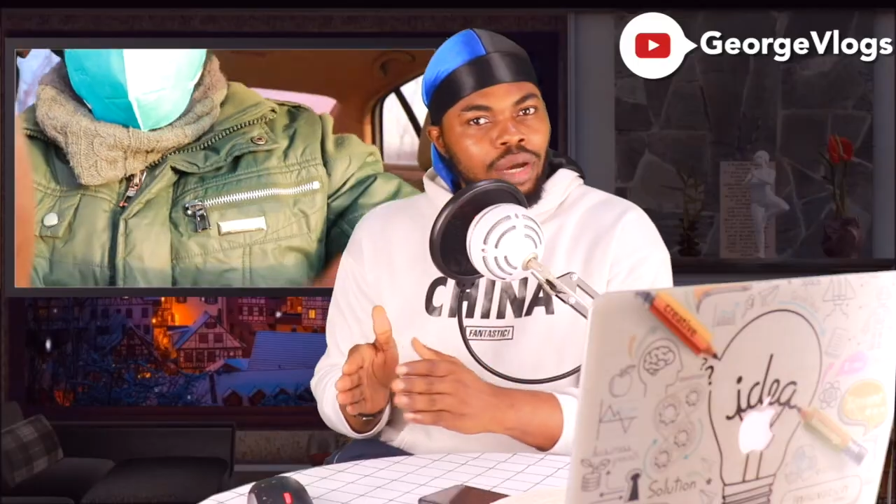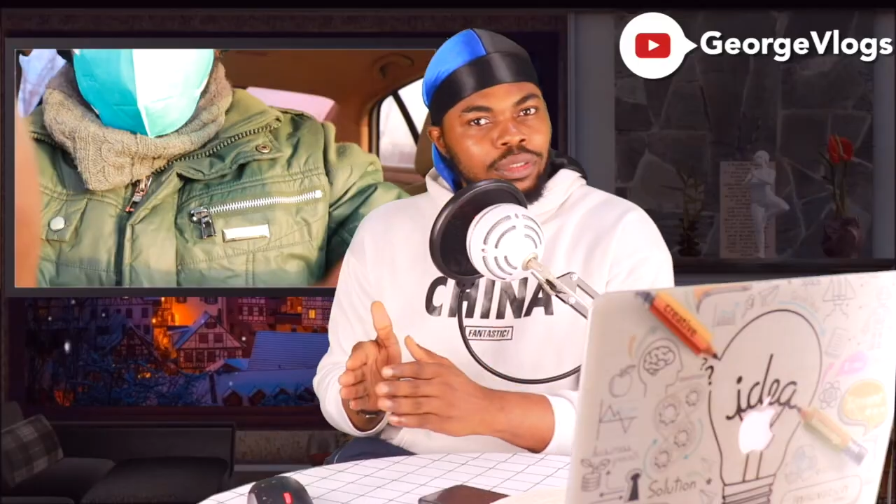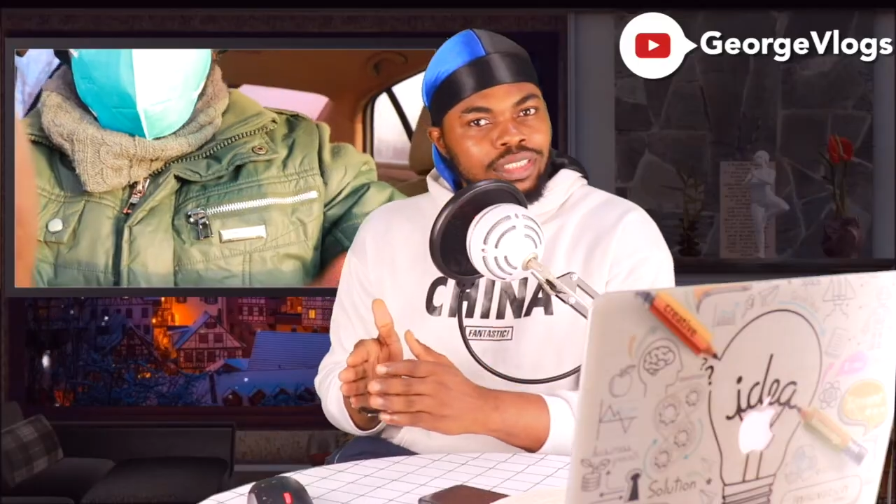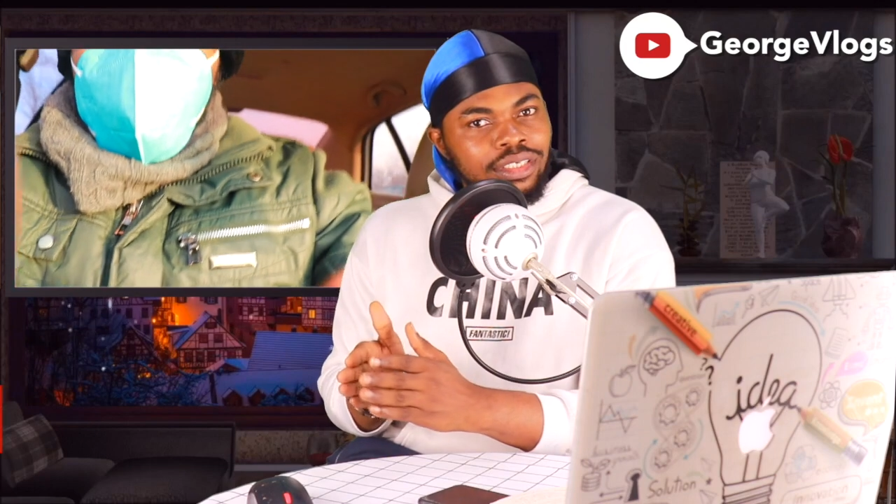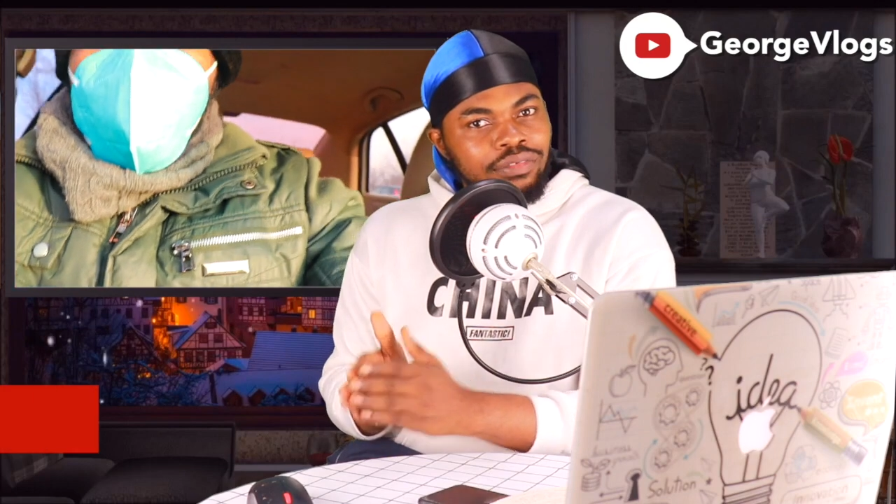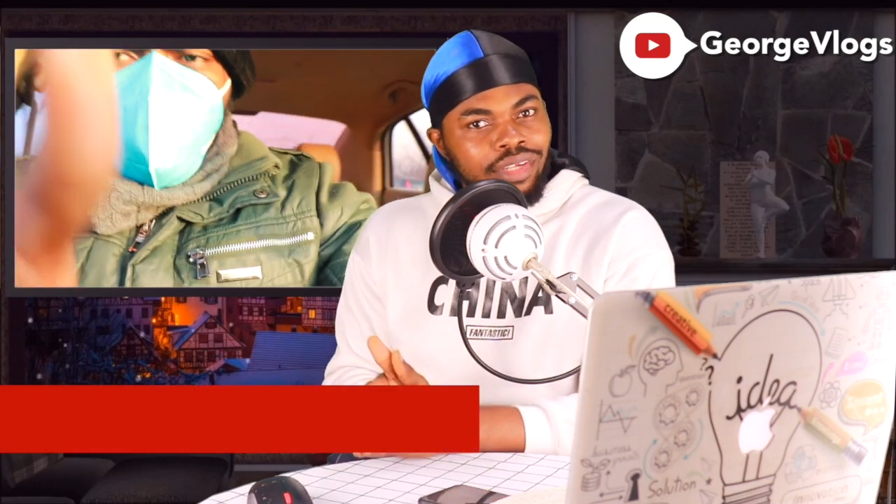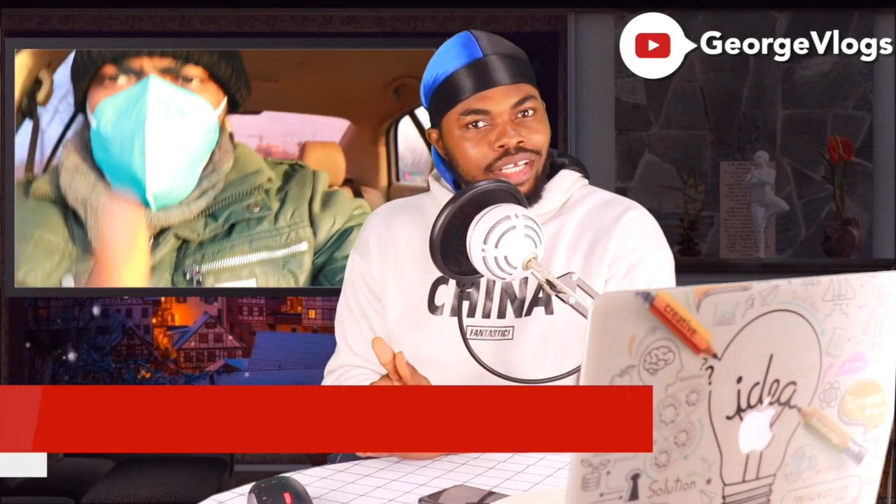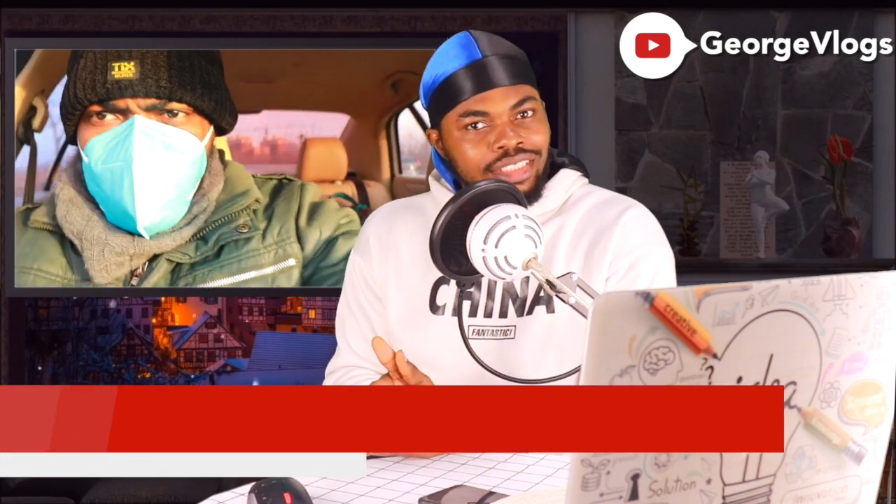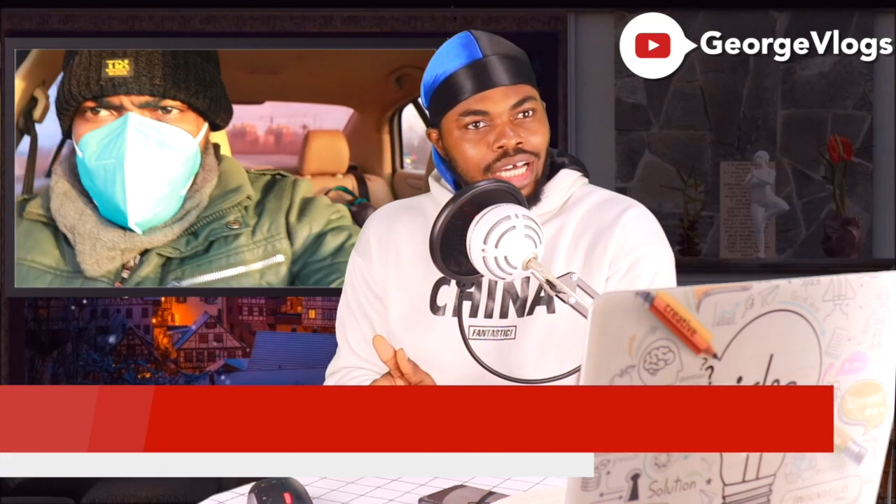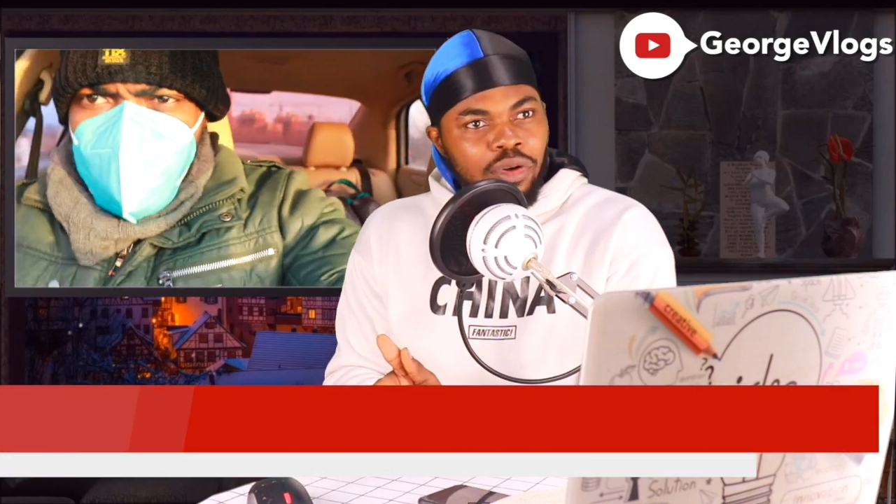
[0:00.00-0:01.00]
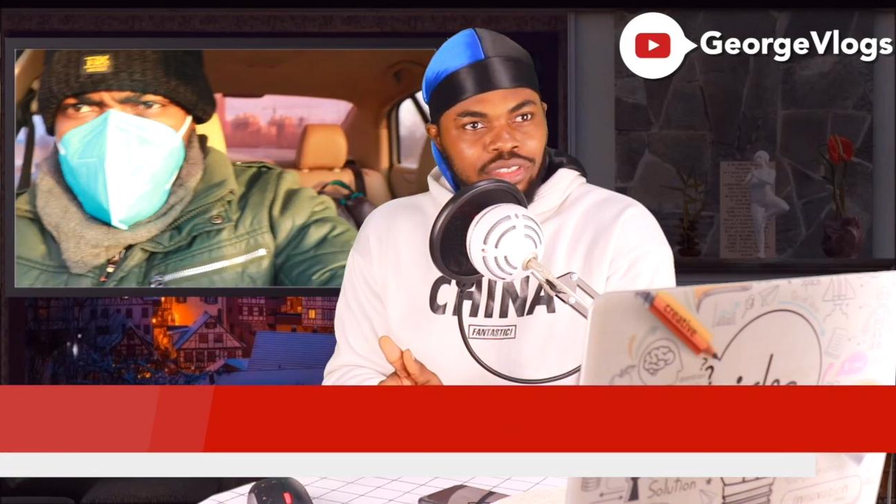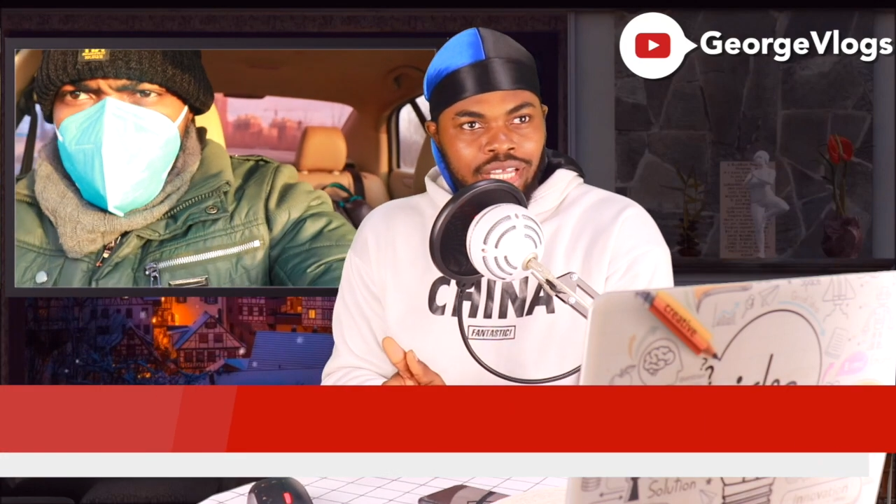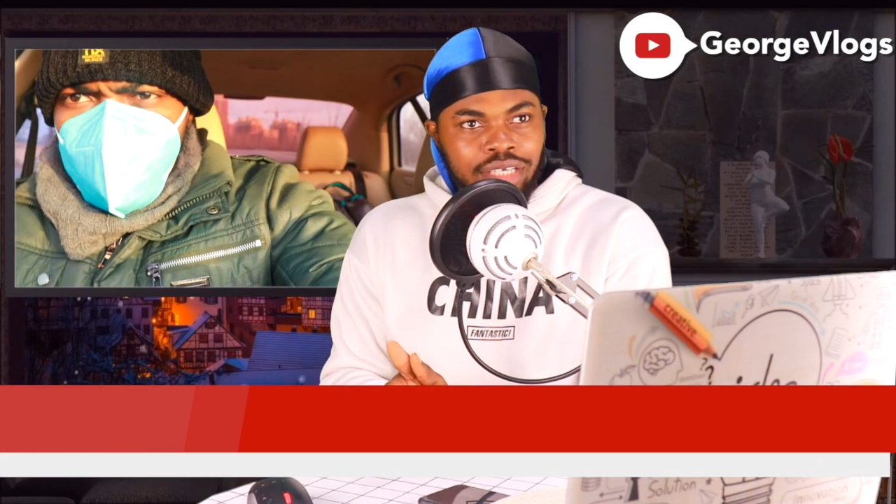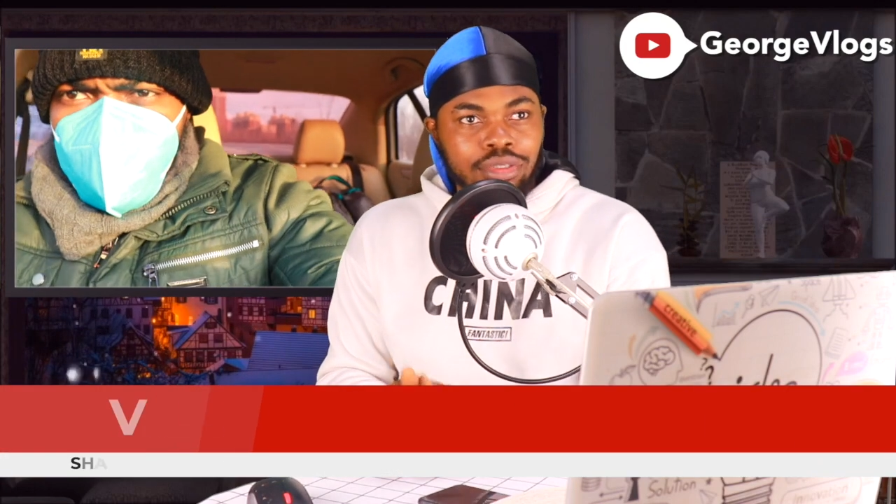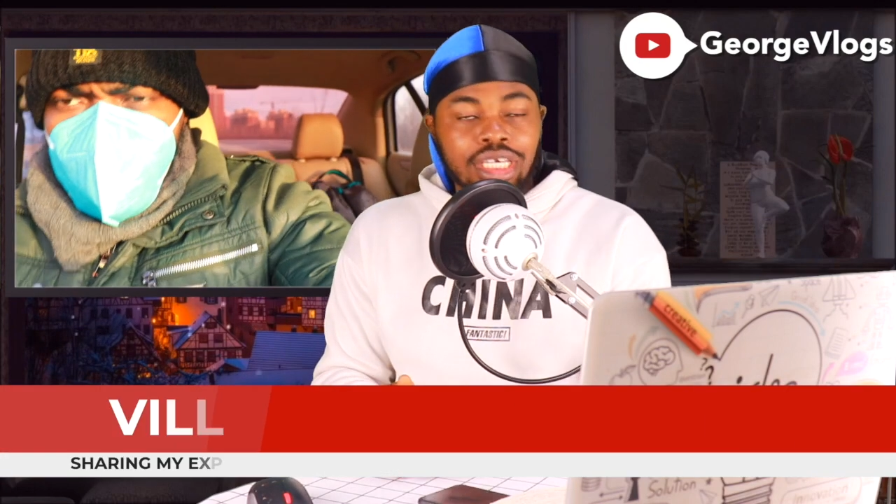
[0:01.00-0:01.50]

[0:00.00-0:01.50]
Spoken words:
was in the village, I was like,